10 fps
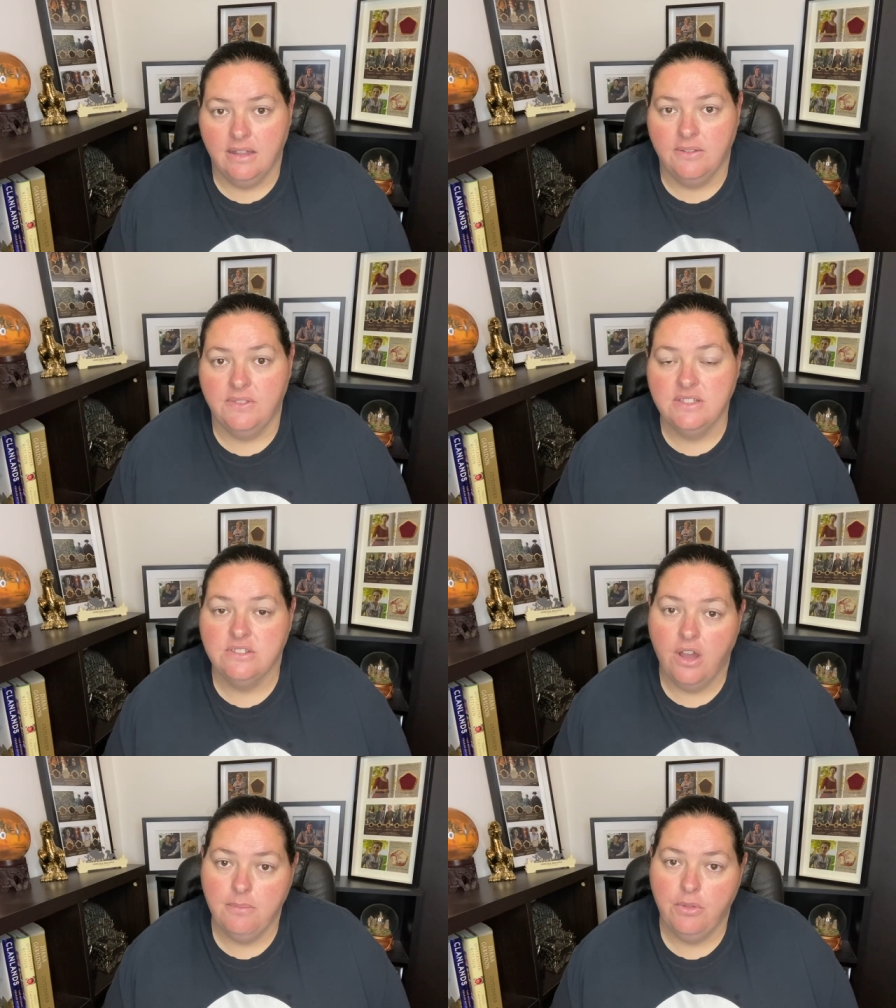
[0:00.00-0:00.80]
This
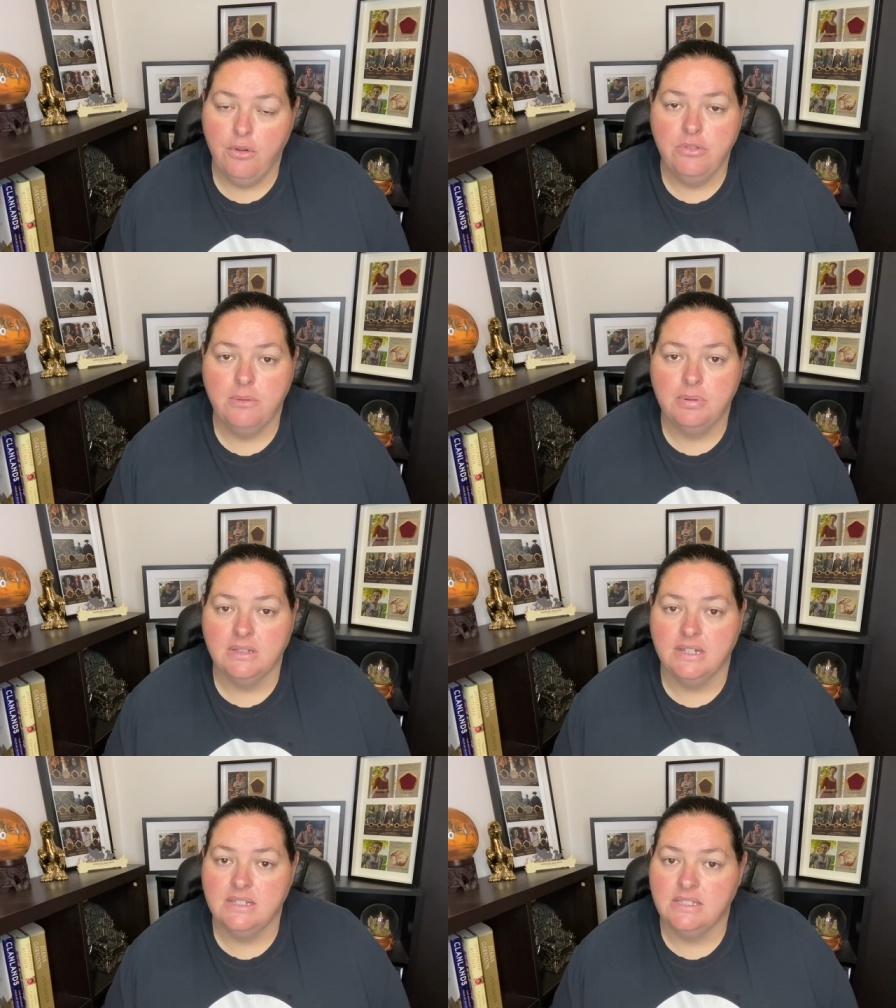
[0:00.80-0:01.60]
time though, the
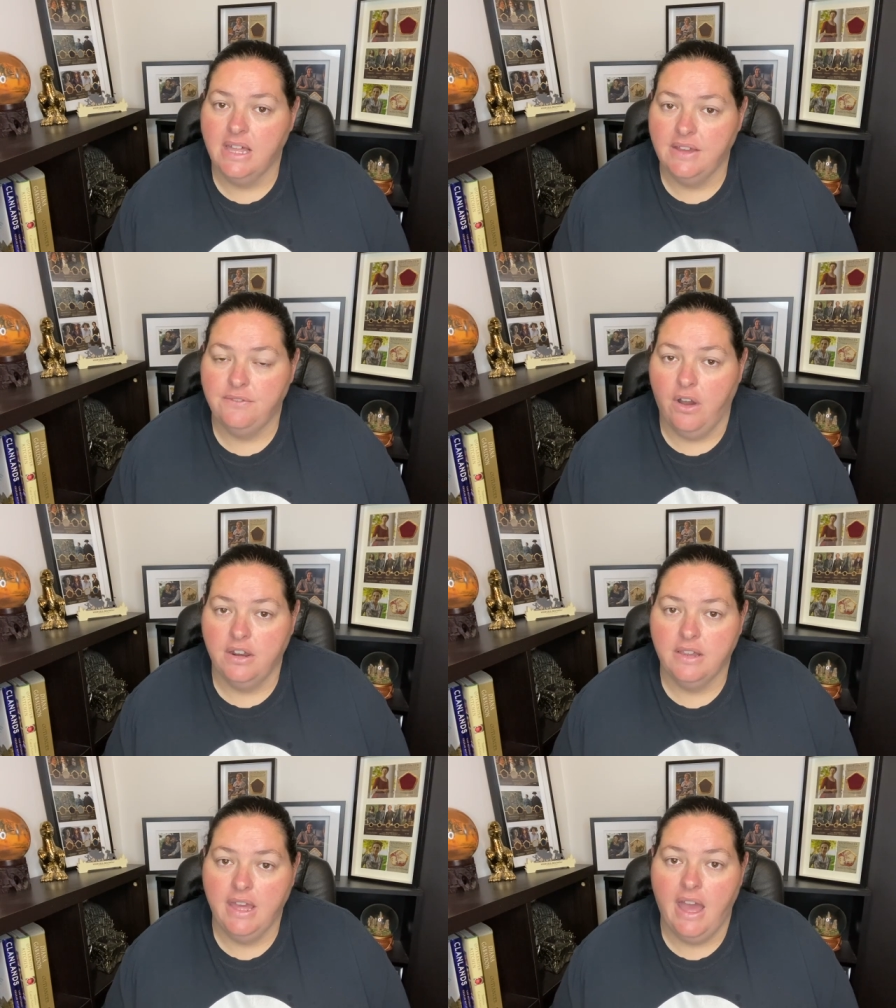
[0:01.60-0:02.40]
police, they
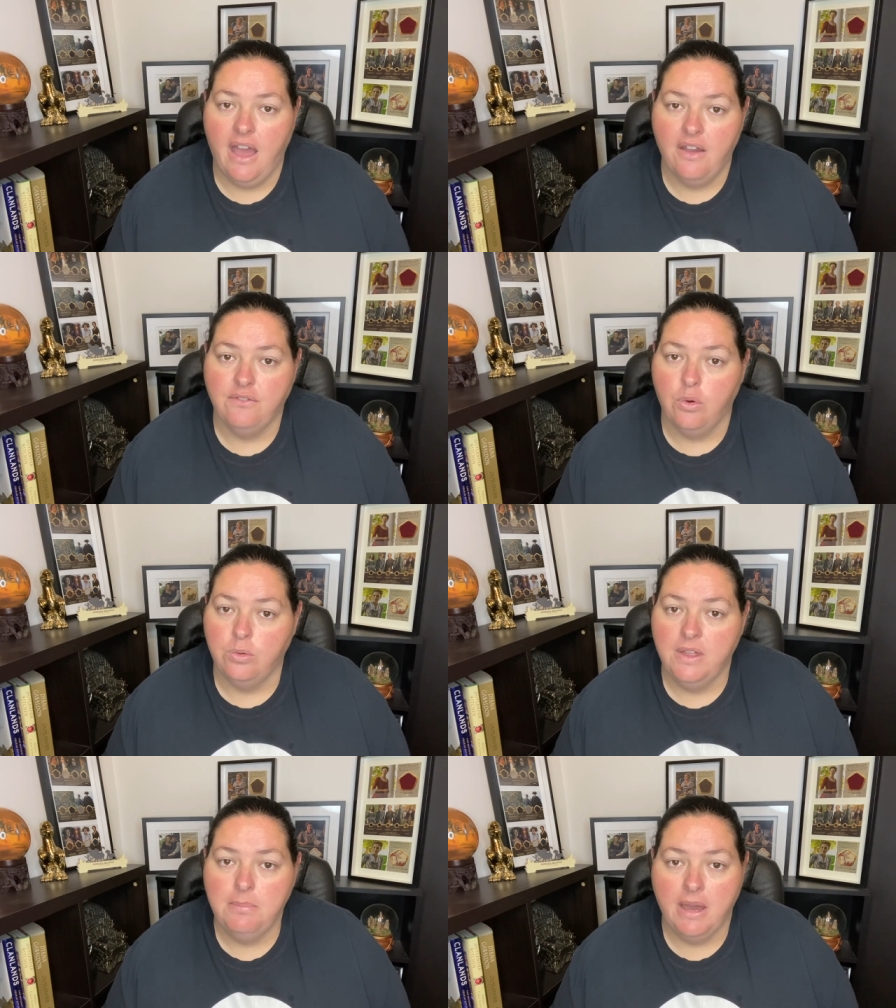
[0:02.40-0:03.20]
finally have
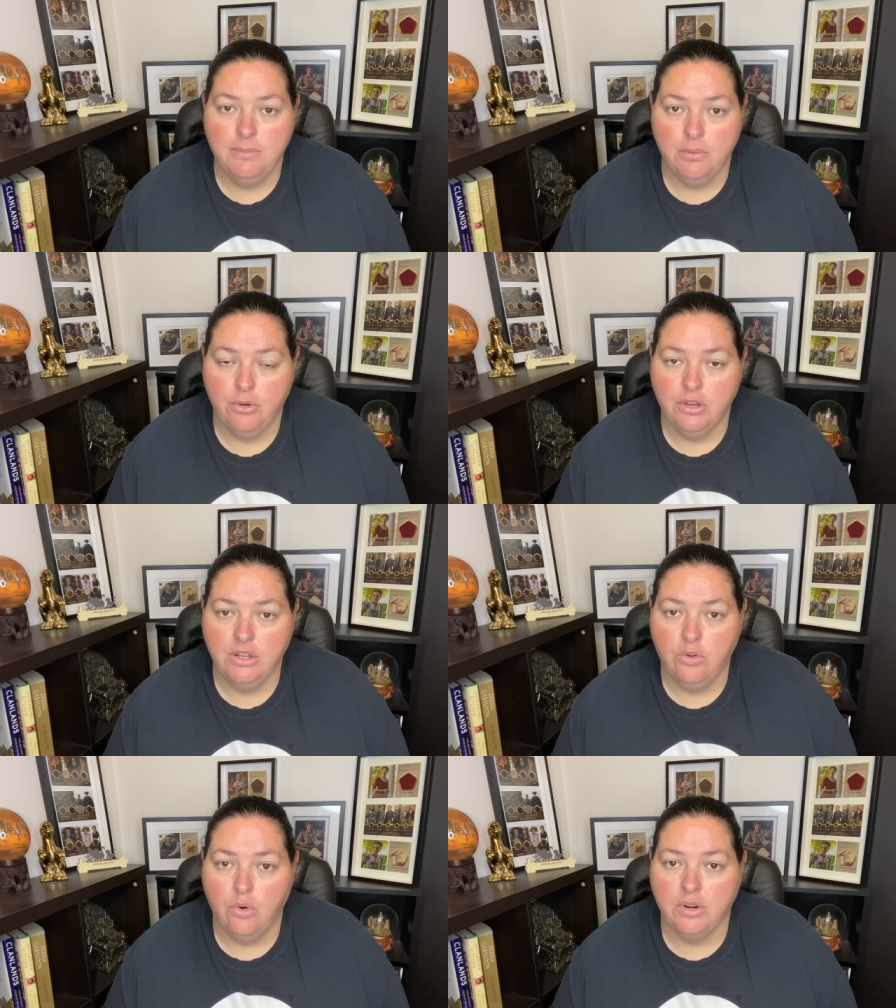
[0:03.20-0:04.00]
all their paperwork
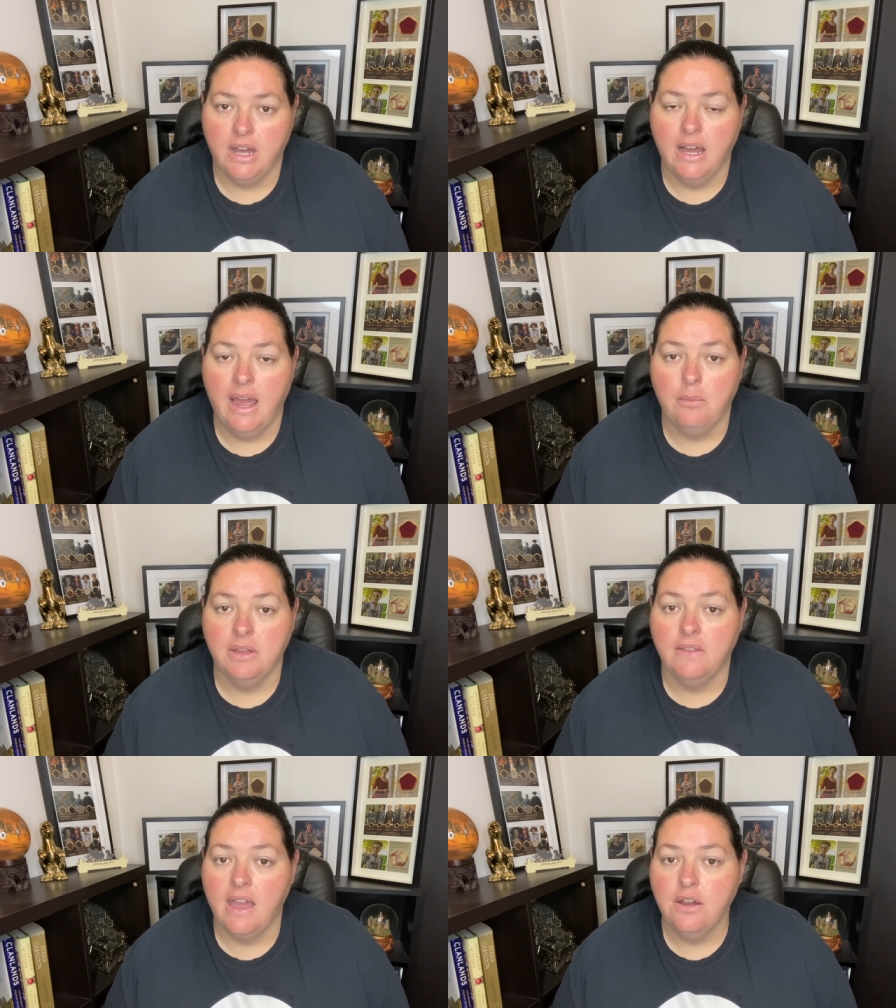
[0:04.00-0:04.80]
in order and
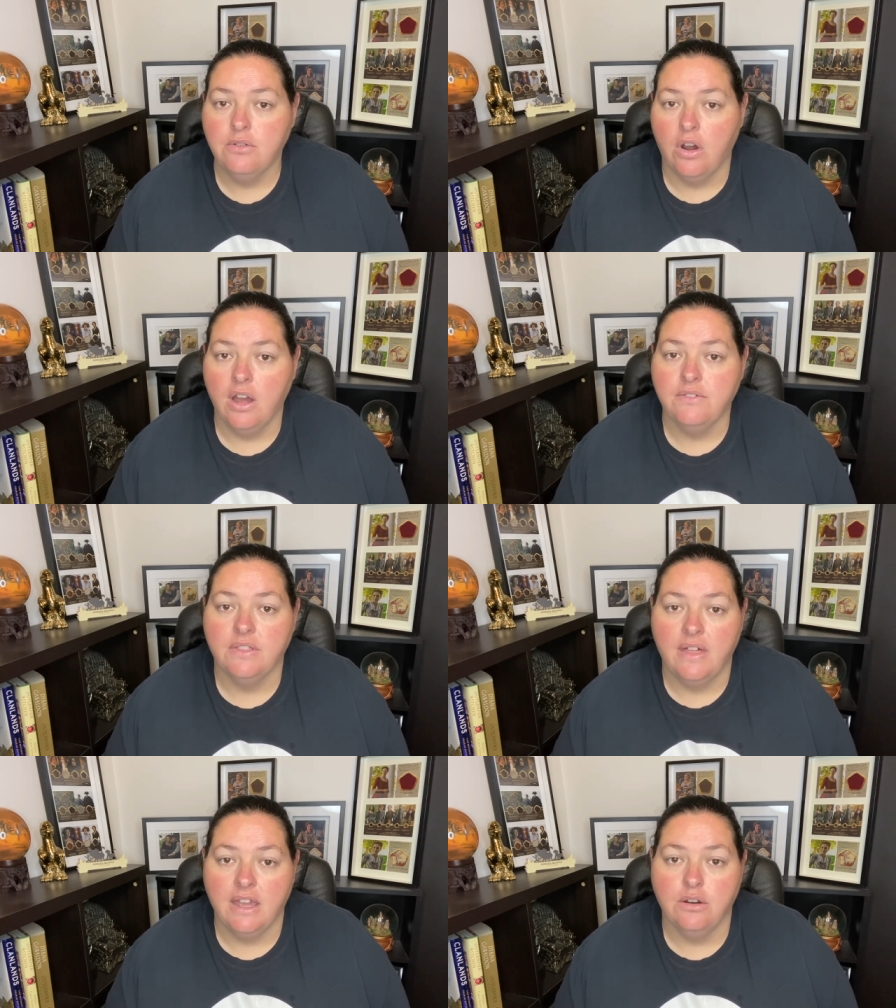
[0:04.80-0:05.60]
when they arrive,
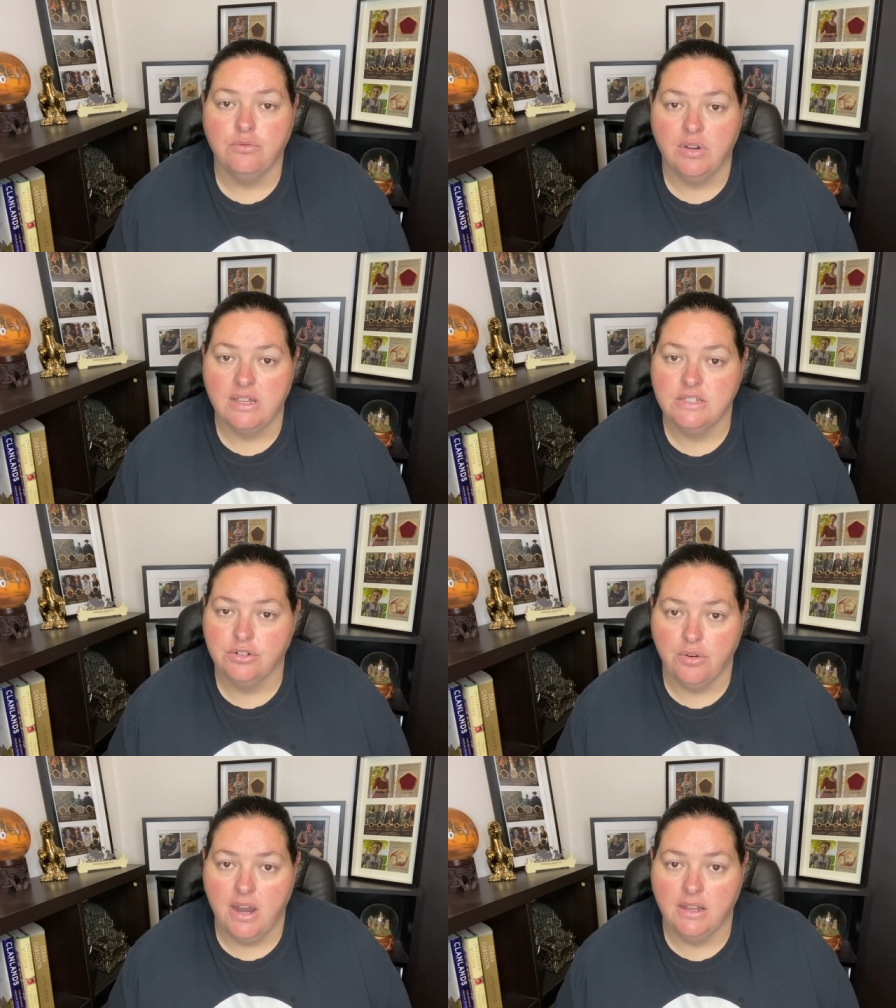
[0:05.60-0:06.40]
they arrest
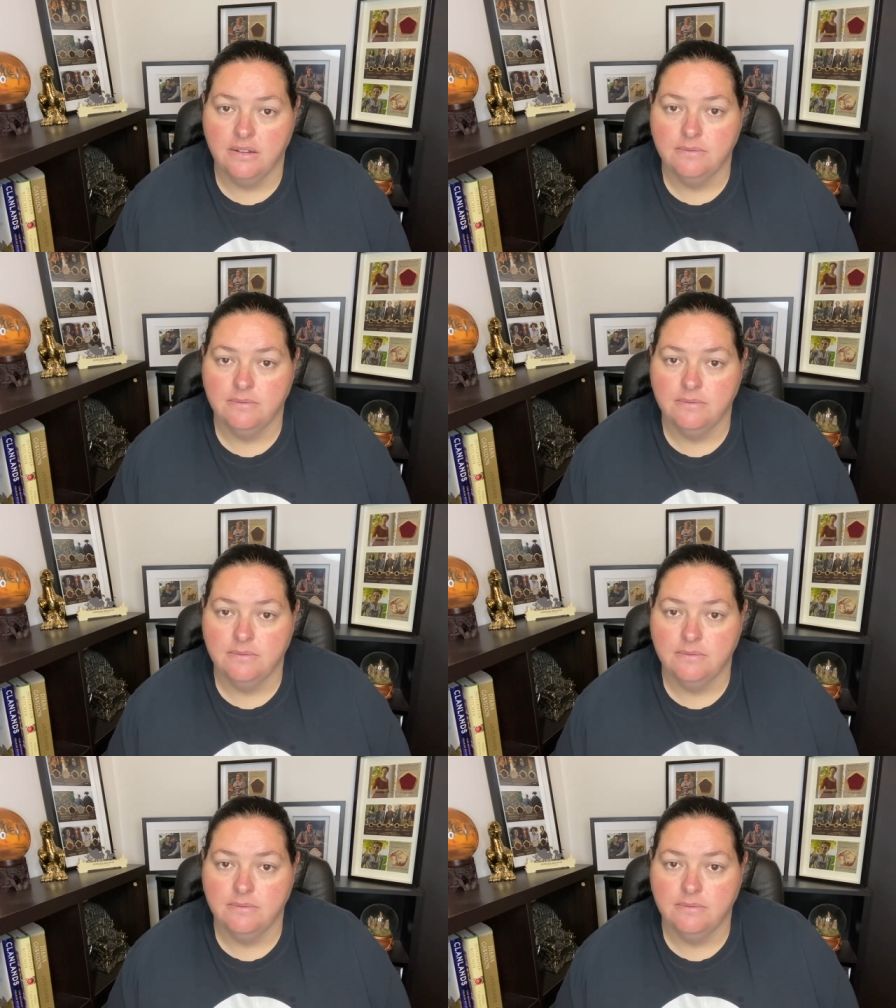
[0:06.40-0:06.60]
Greg.